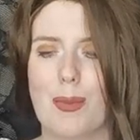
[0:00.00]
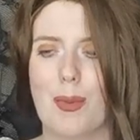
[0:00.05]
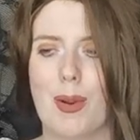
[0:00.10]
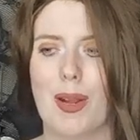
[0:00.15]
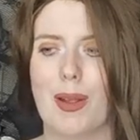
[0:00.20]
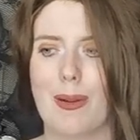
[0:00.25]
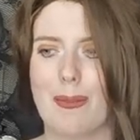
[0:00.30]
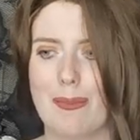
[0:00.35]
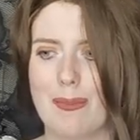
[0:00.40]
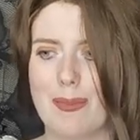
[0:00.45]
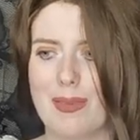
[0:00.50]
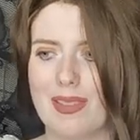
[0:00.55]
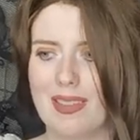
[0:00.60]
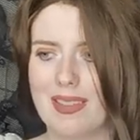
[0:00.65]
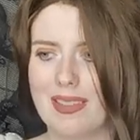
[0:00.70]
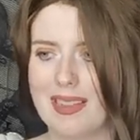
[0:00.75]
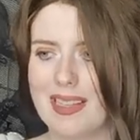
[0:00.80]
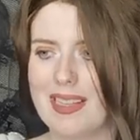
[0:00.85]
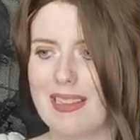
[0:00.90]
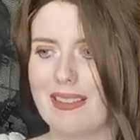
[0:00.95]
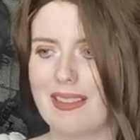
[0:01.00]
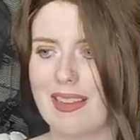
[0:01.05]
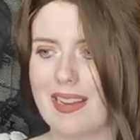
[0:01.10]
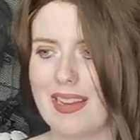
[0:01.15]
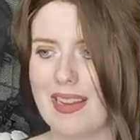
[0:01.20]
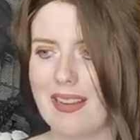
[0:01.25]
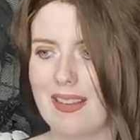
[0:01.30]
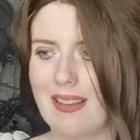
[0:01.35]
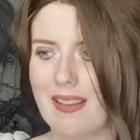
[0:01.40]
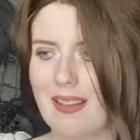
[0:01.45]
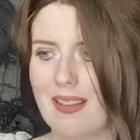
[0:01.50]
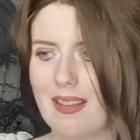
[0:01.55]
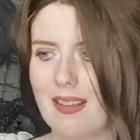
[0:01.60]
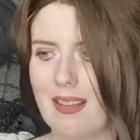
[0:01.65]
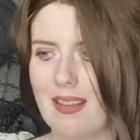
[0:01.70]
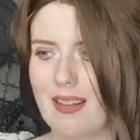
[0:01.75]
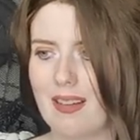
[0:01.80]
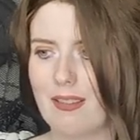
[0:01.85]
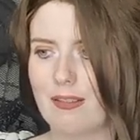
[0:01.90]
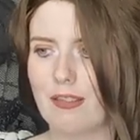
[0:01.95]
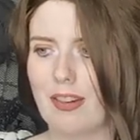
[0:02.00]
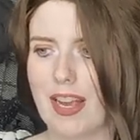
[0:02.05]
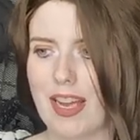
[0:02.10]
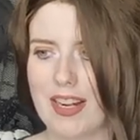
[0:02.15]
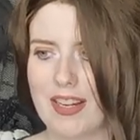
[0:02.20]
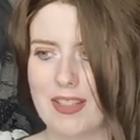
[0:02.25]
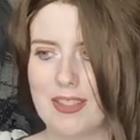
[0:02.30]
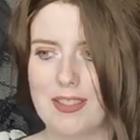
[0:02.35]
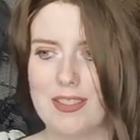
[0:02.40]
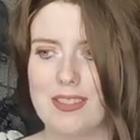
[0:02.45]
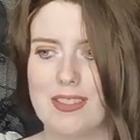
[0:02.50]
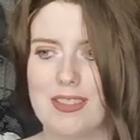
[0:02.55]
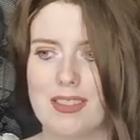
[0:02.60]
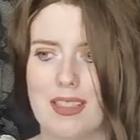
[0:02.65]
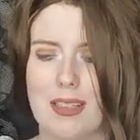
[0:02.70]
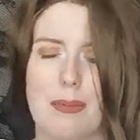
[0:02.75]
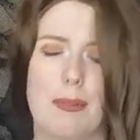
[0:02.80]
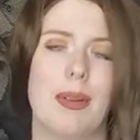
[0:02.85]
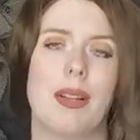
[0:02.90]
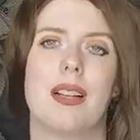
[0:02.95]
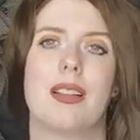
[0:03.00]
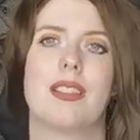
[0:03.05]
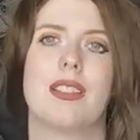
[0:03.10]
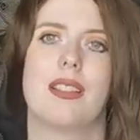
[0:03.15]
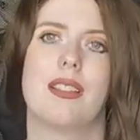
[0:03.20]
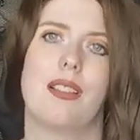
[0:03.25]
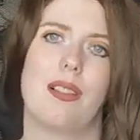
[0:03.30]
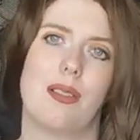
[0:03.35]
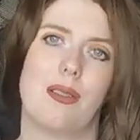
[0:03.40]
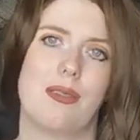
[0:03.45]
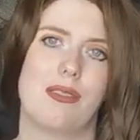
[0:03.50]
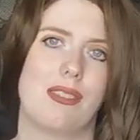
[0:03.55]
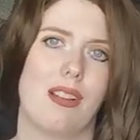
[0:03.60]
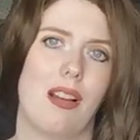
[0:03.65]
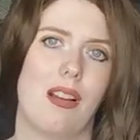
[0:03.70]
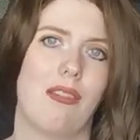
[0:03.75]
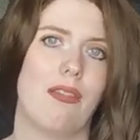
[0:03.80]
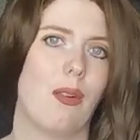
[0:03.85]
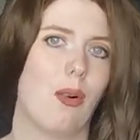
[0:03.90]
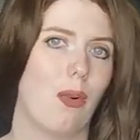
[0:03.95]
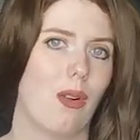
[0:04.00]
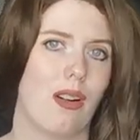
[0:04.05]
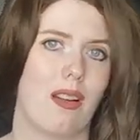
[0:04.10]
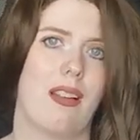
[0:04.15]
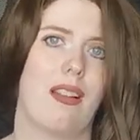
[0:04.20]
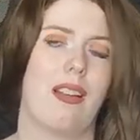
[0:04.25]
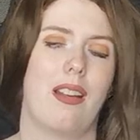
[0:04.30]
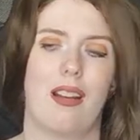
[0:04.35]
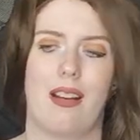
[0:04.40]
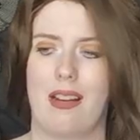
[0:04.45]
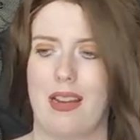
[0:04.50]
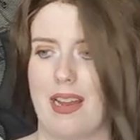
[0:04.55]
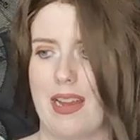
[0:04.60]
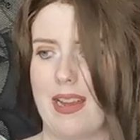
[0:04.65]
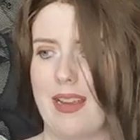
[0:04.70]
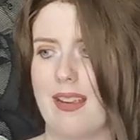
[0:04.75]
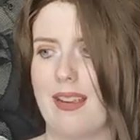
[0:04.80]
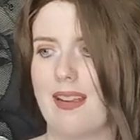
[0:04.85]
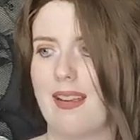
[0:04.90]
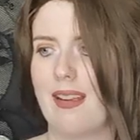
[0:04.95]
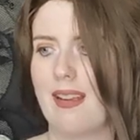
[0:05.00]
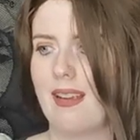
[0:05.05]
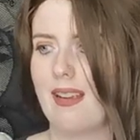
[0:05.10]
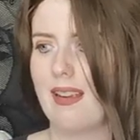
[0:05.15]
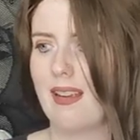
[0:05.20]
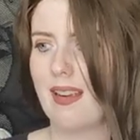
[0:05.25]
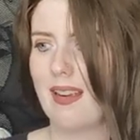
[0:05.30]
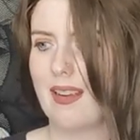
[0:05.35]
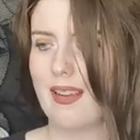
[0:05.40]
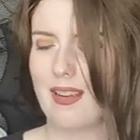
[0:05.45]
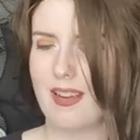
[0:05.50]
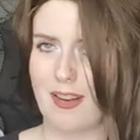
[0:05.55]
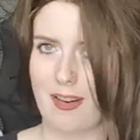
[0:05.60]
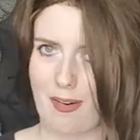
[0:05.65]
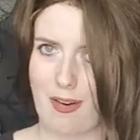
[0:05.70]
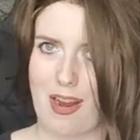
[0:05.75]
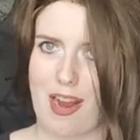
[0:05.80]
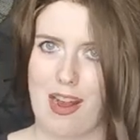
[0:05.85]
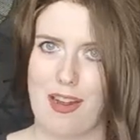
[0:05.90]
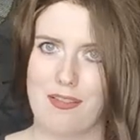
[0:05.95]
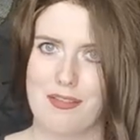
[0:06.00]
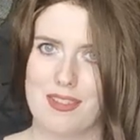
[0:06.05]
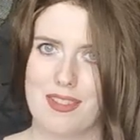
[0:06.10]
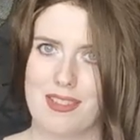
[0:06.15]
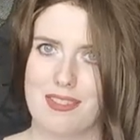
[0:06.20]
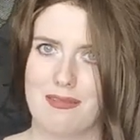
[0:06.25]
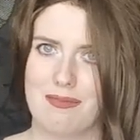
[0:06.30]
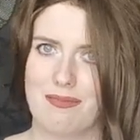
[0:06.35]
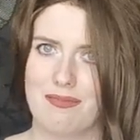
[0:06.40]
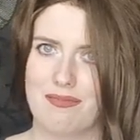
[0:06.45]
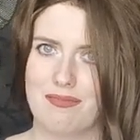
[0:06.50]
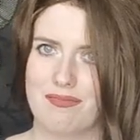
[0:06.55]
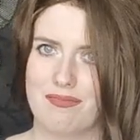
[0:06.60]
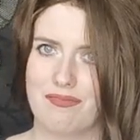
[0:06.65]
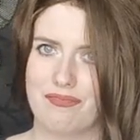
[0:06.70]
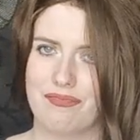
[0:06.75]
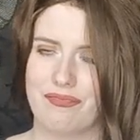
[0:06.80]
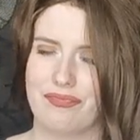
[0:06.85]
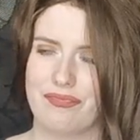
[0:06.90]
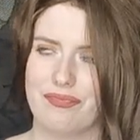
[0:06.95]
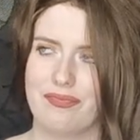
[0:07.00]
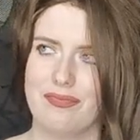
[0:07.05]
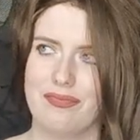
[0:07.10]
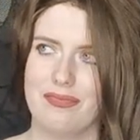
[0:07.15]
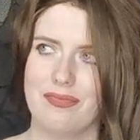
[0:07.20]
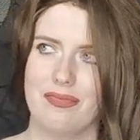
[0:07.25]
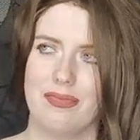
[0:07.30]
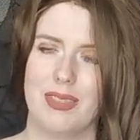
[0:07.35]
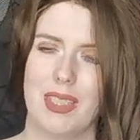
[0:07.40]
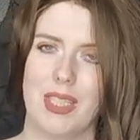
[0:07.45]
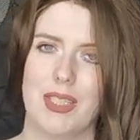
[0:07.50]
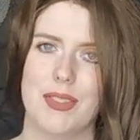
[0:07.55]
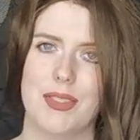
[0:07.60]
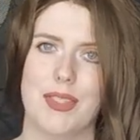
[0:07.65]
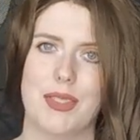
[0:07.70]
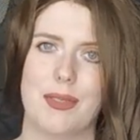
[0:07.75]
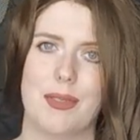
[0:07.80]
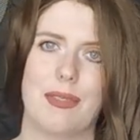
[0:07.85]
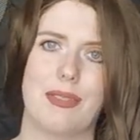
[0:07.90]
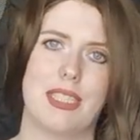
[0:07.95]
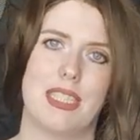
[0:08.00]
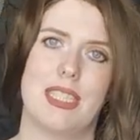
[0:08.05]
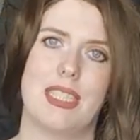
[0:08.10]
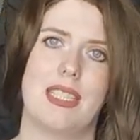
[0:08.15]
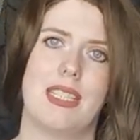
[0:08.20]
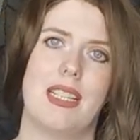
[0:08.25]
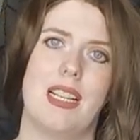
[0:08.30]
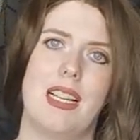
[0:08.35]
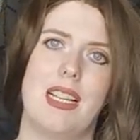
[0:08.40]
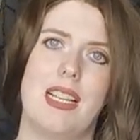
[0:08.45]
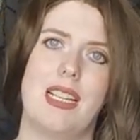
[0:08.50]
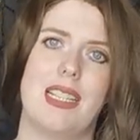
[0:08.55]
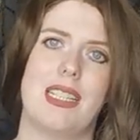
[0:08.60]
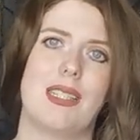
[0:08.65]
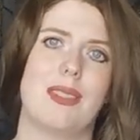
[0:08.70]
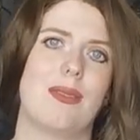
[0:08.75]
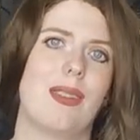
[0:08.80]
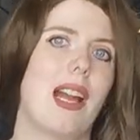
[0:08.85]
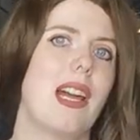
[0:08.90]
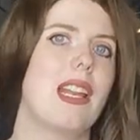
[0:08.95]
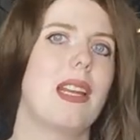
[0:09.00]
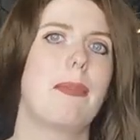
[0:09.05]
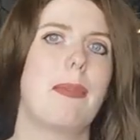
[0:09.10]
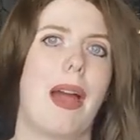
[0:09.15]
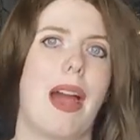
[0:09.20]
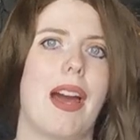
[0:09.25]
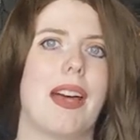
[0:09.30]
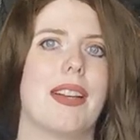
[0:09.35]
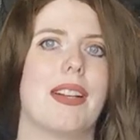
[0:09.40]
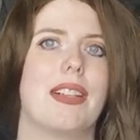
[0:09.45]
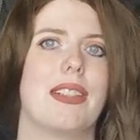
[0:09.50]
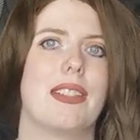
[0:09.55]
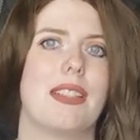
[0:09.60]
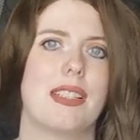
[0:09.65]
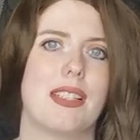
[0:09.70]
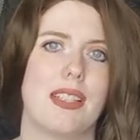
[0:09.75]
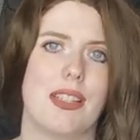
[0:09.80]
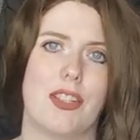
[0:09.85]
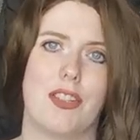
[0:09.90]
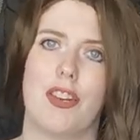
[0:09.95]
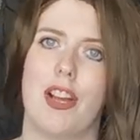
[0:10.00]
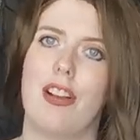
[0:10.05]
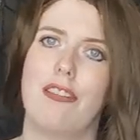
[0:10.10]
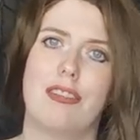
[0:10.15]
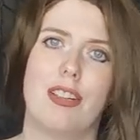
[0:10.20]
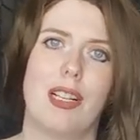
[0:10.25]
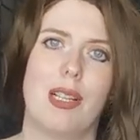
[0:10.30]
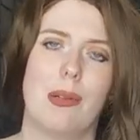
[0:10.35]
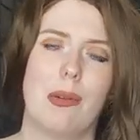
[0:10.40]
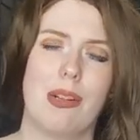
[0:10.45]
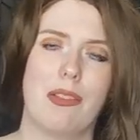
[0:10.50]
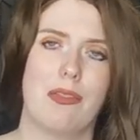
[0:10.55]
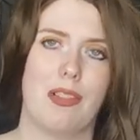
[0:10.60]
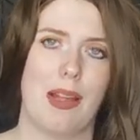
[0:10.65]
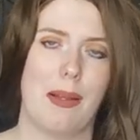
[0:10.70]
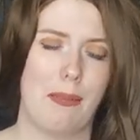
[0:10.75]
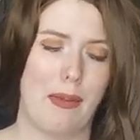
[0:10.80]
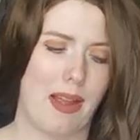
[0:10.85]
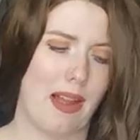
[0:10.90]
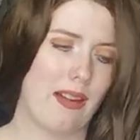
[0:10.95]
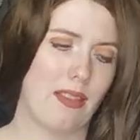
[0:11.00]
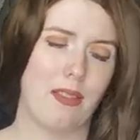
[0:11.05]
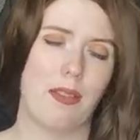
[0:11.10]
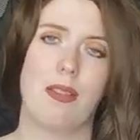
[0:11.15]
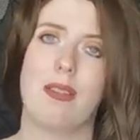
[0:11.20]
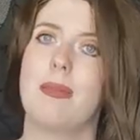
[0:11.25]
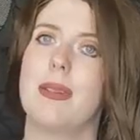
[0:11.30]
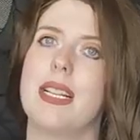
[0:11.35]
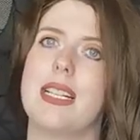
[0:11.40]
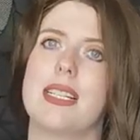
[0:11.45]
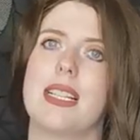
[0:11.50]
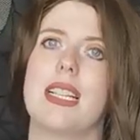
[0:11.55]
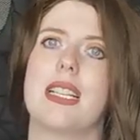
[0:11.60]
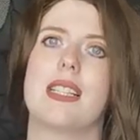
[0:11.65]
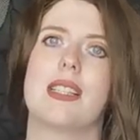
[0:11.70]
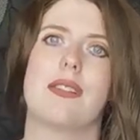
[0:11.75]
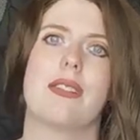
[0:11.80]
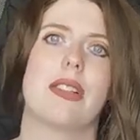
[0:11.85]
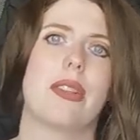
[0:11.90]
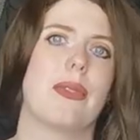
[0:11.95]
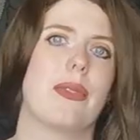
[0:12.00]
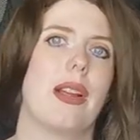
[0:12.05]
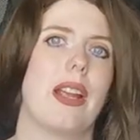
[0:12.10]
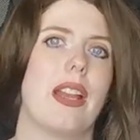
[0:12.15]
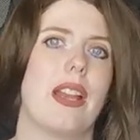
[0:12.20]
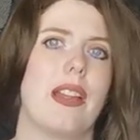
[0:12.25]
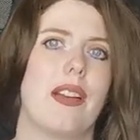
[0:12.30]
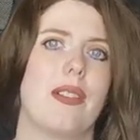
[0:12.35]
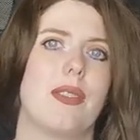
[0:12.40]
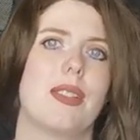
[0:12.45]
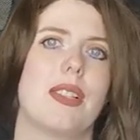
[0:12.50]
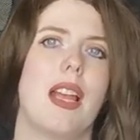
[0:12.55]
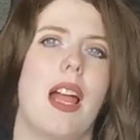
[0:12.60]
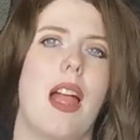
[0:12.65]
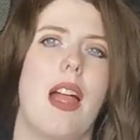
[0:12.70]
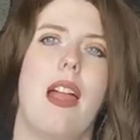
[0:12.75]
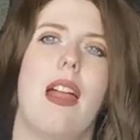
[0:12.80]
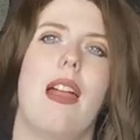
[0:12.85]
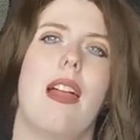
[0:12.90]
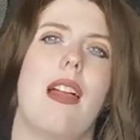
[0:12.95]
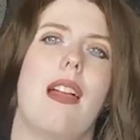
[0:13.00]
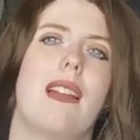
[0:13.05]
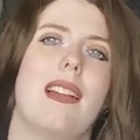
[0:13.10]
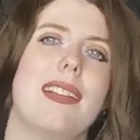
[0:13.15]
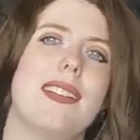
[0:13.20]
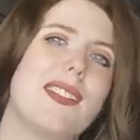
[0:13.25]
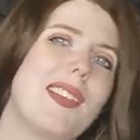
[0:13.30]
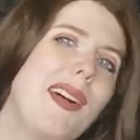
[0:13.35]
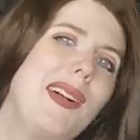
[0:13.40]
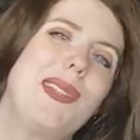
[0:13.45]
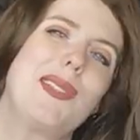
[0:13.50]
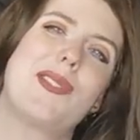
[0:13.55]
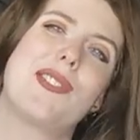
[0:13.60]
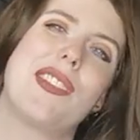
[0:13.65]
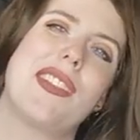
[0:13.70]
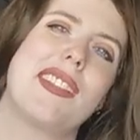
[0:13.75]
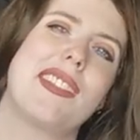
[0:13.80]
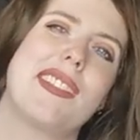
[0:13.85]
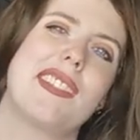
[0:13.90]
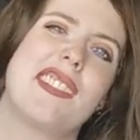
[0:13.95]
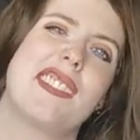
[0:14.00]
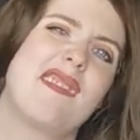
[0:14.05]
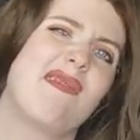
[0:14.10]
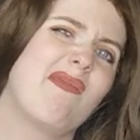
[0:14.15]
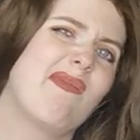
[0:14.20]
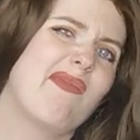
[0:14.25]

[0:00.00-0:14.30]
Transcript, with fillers: were completely radical compared to those of ordinary aircrafts." So we've got erratic patterns, they're not following flight path, nobody's answering the radios, and it's all just